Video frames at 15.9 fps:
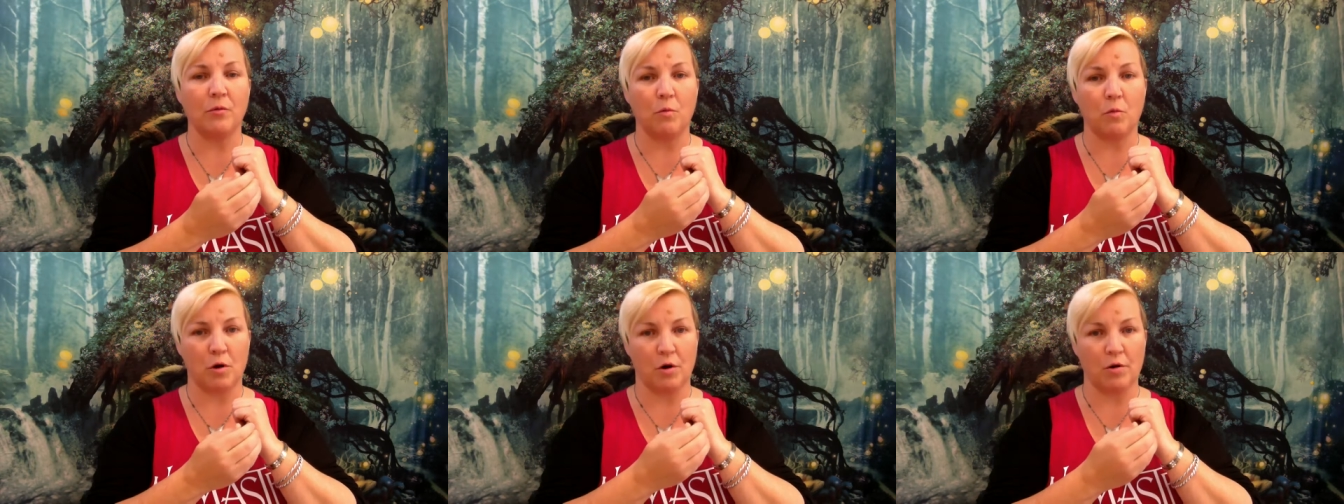
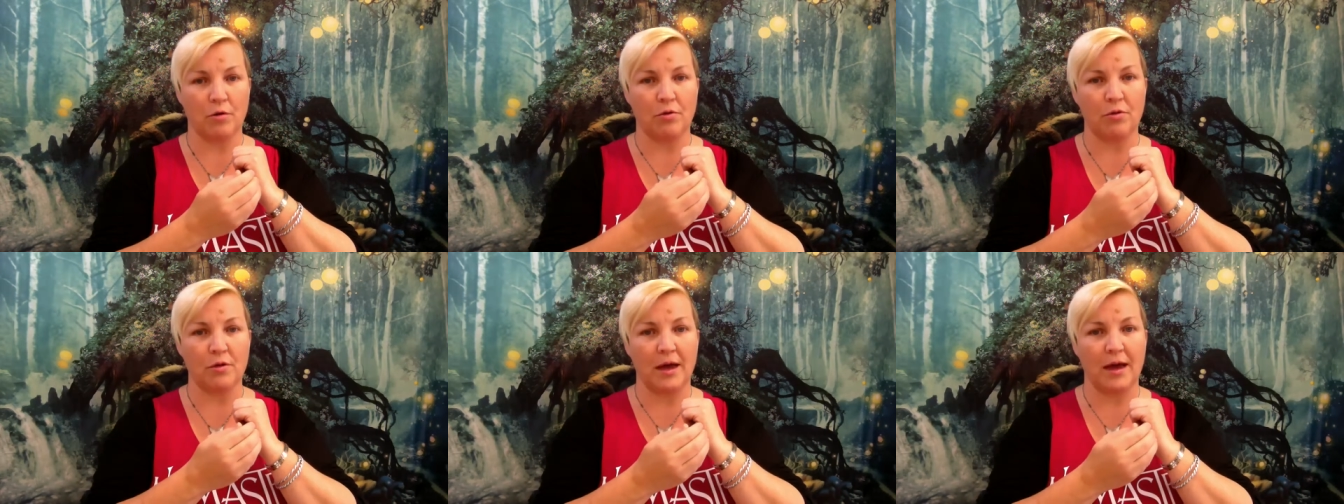
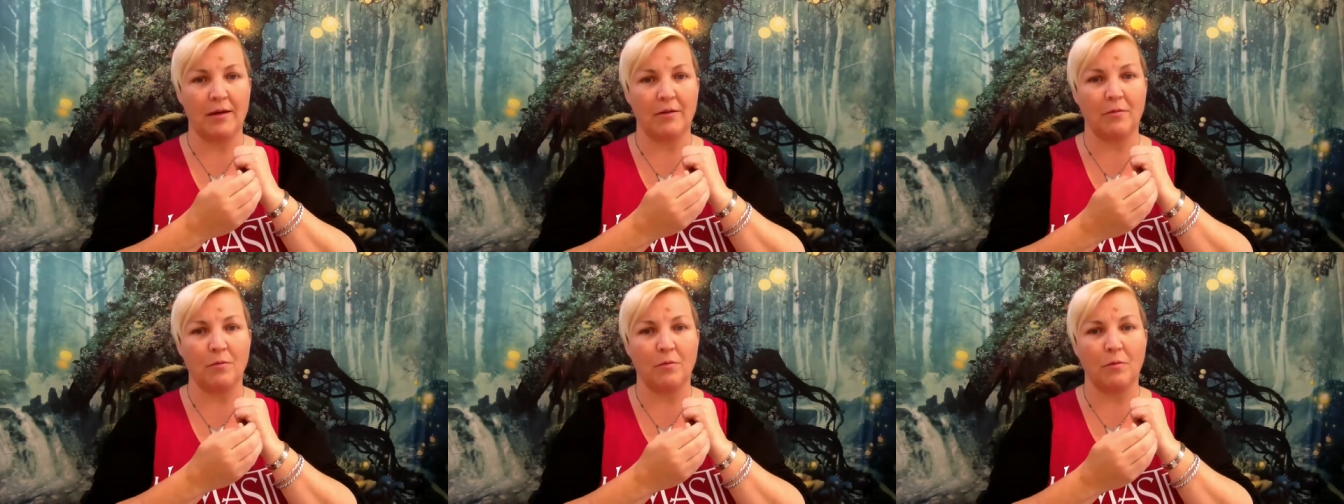worth
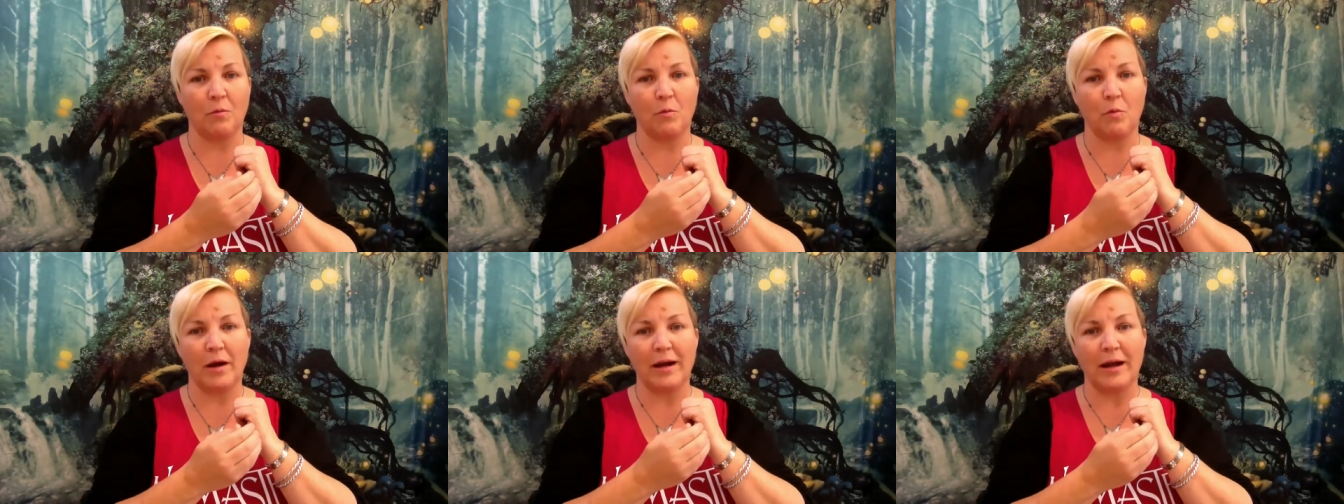and
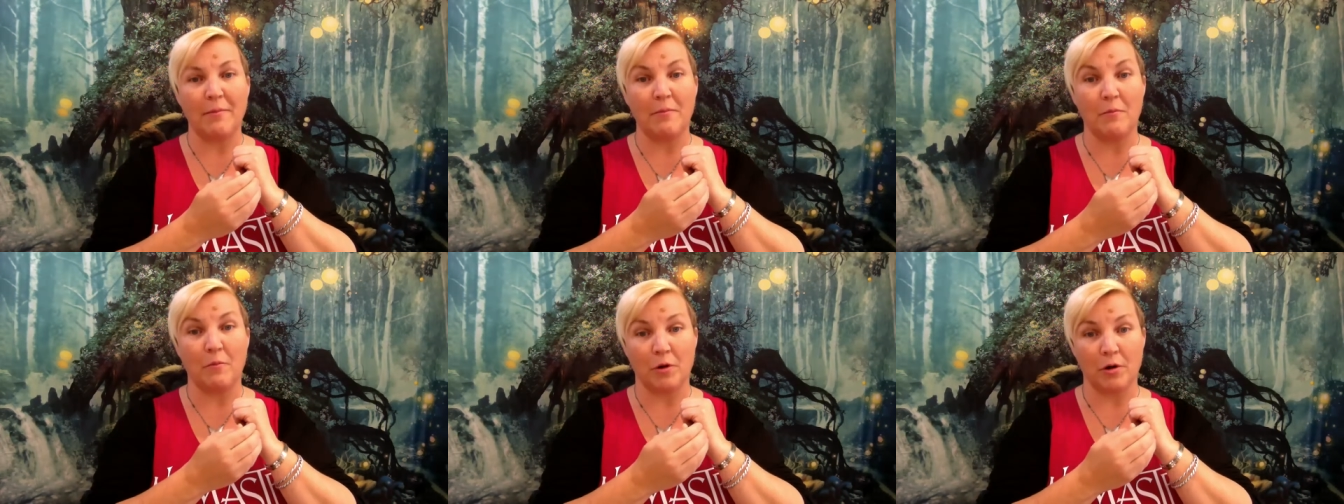what
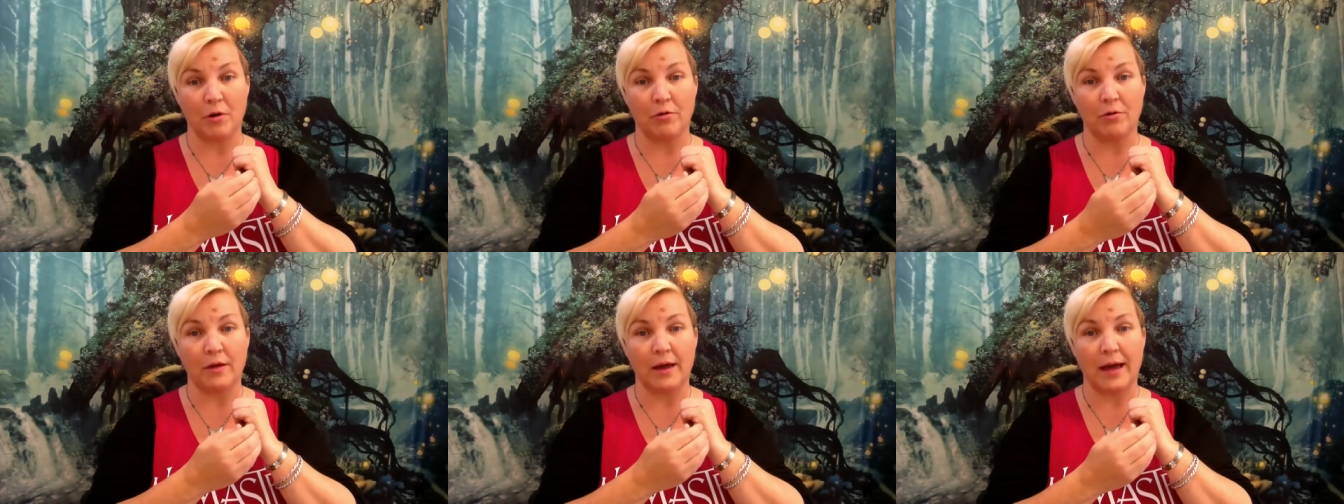I'm worth